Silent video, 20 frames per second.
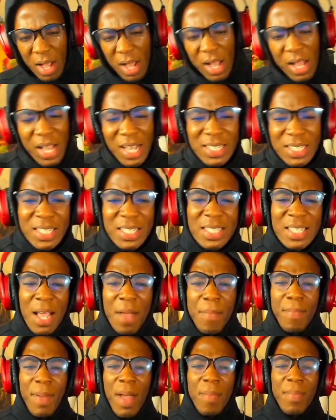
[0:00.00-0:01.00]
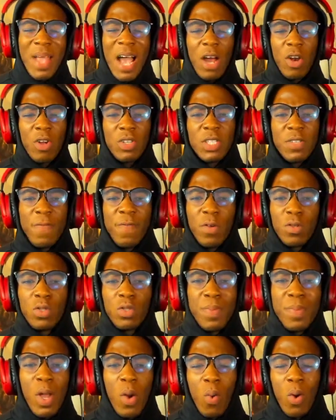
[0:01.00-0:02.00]
Is she saying, baby, how does it feel
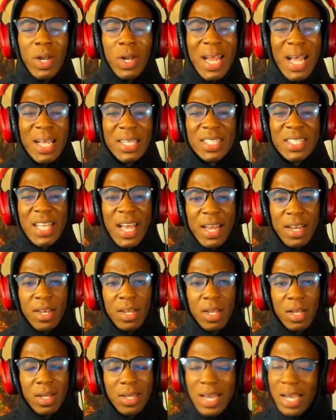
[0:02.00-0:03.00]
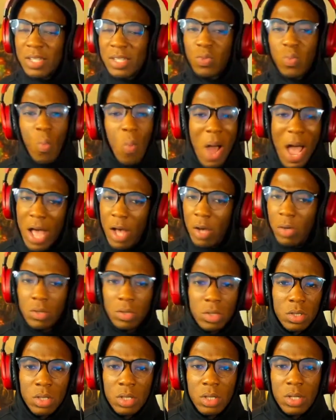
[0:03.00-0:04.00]
to be a one night stand? That's wild.